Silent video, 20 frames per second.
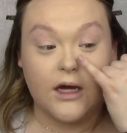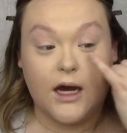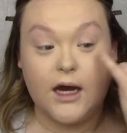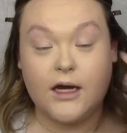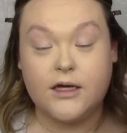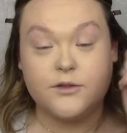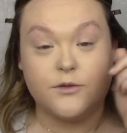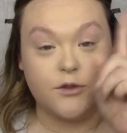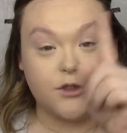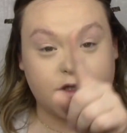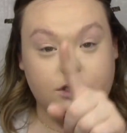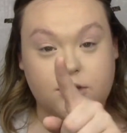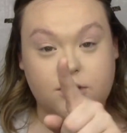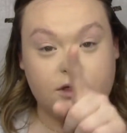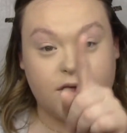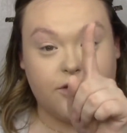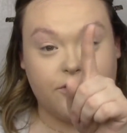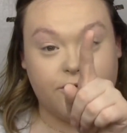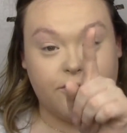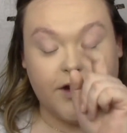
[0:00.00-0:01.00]
eyes, which is
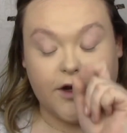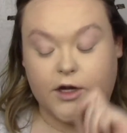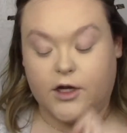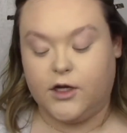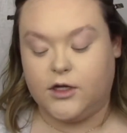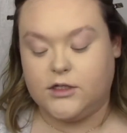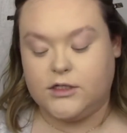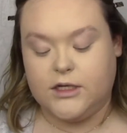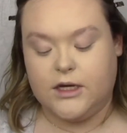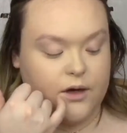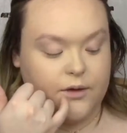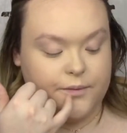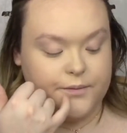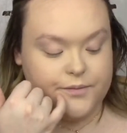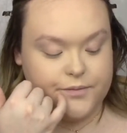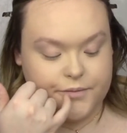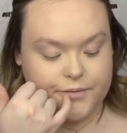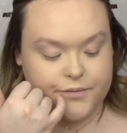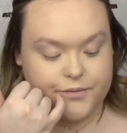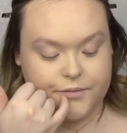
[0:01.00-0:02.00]
a very good tip.
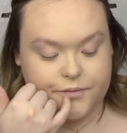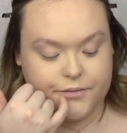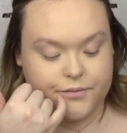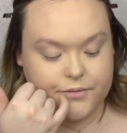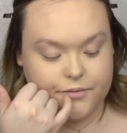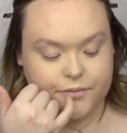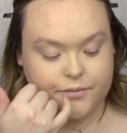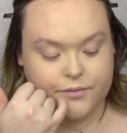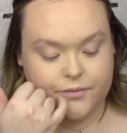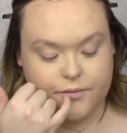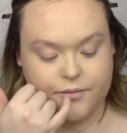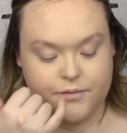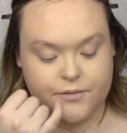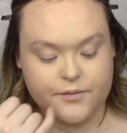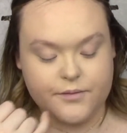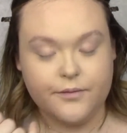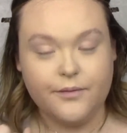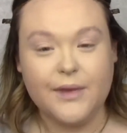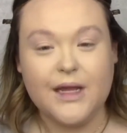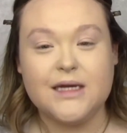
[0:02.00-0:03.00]

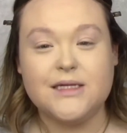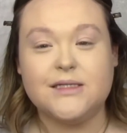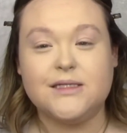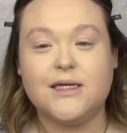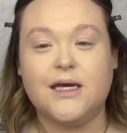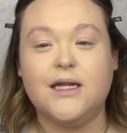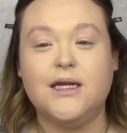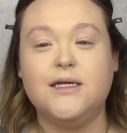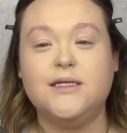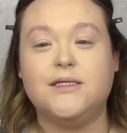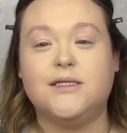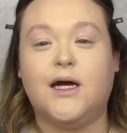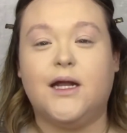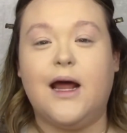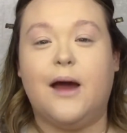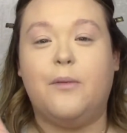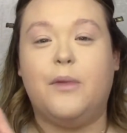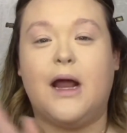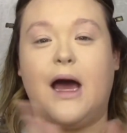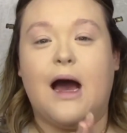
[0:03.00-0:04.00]
Skin is done.
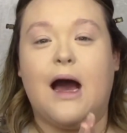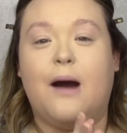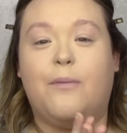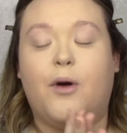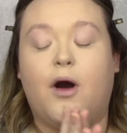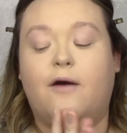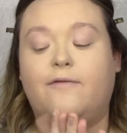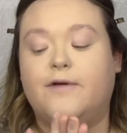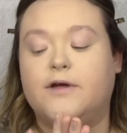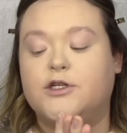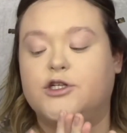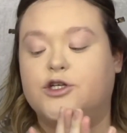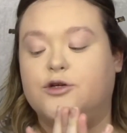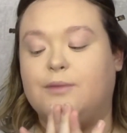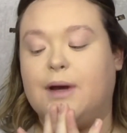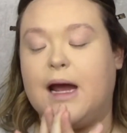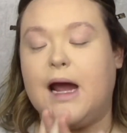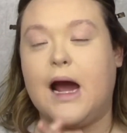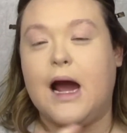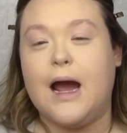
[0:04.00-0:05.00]
I'm going to hop off and do
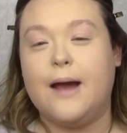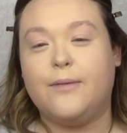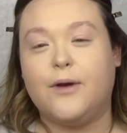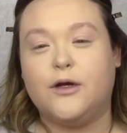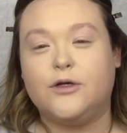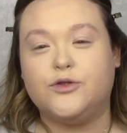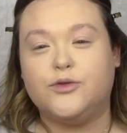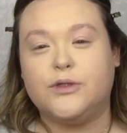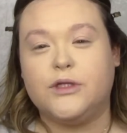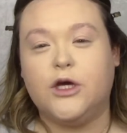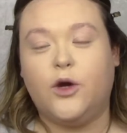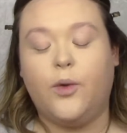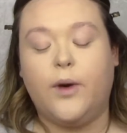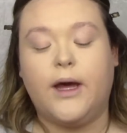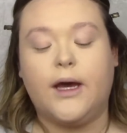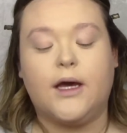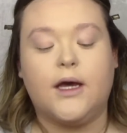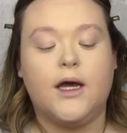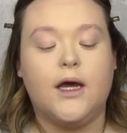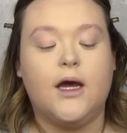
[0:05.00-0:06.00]
my eyebrows really
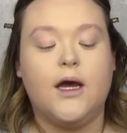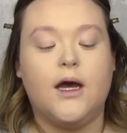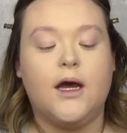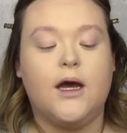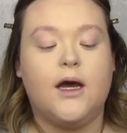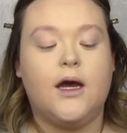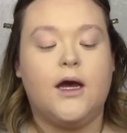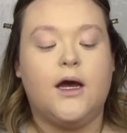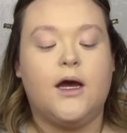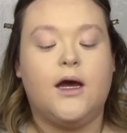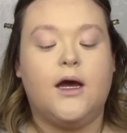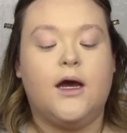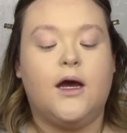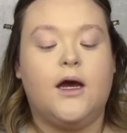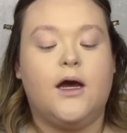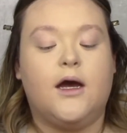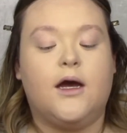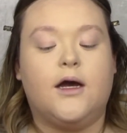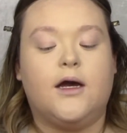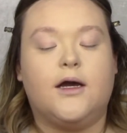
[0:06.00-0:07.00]
quick
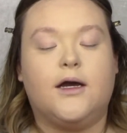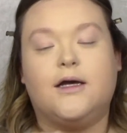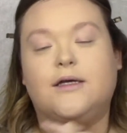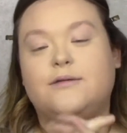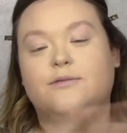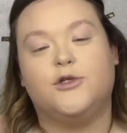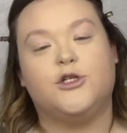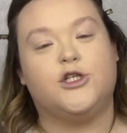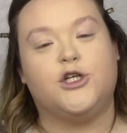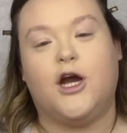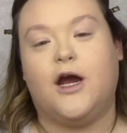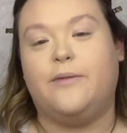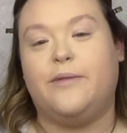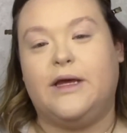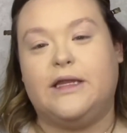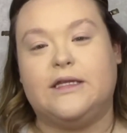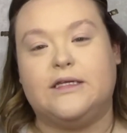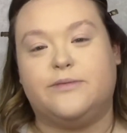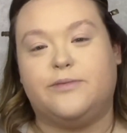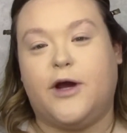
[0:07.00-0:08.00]
because I'm just trying to
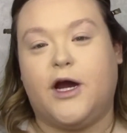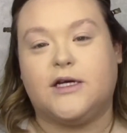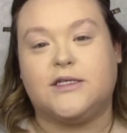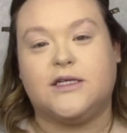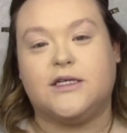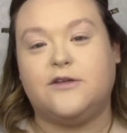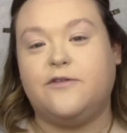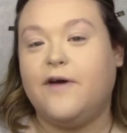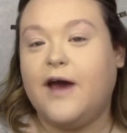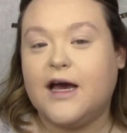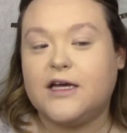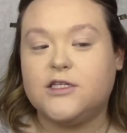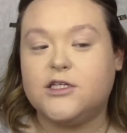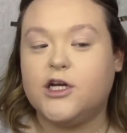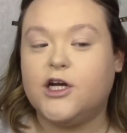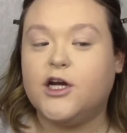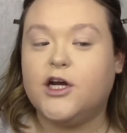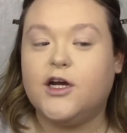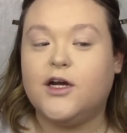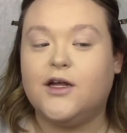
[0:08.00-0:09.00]
make this process
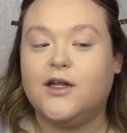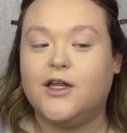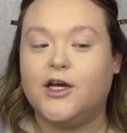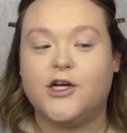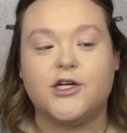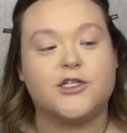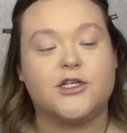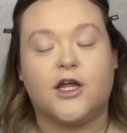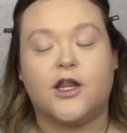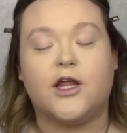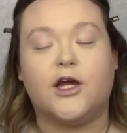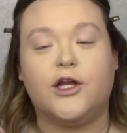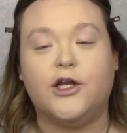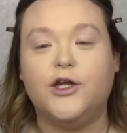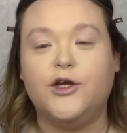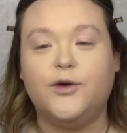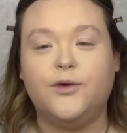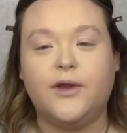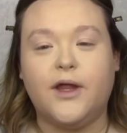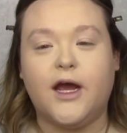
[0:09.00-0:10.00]
faster. There's nothing
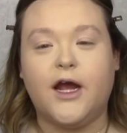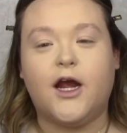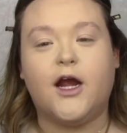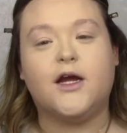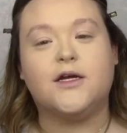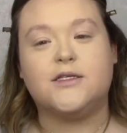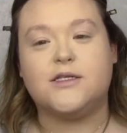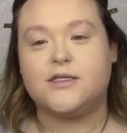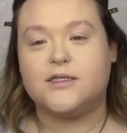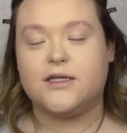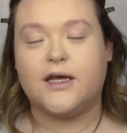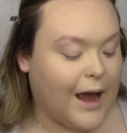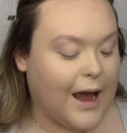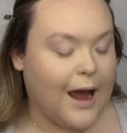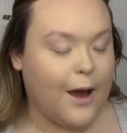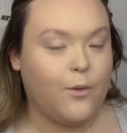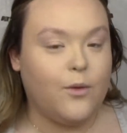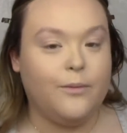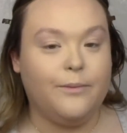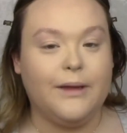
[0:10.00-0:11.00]
new there. It's the same.
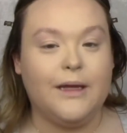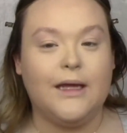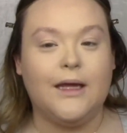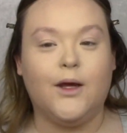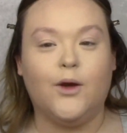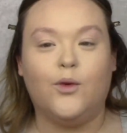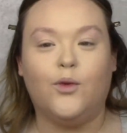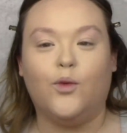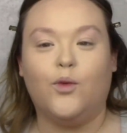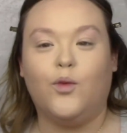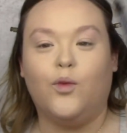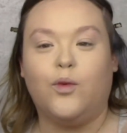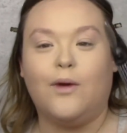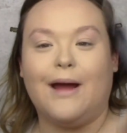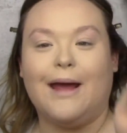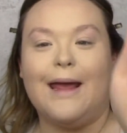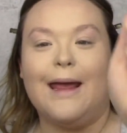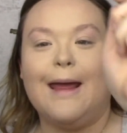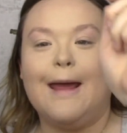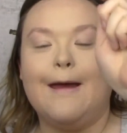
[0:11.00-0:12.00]
I will be
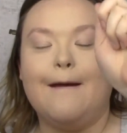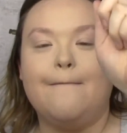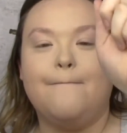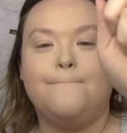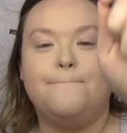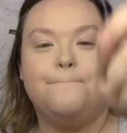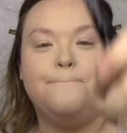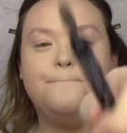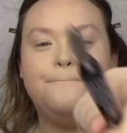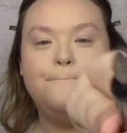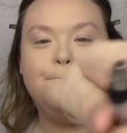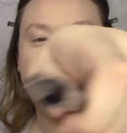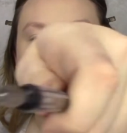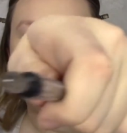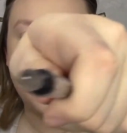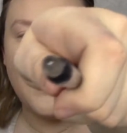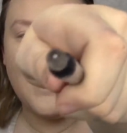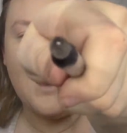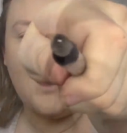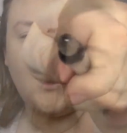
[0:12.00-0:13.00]
right back.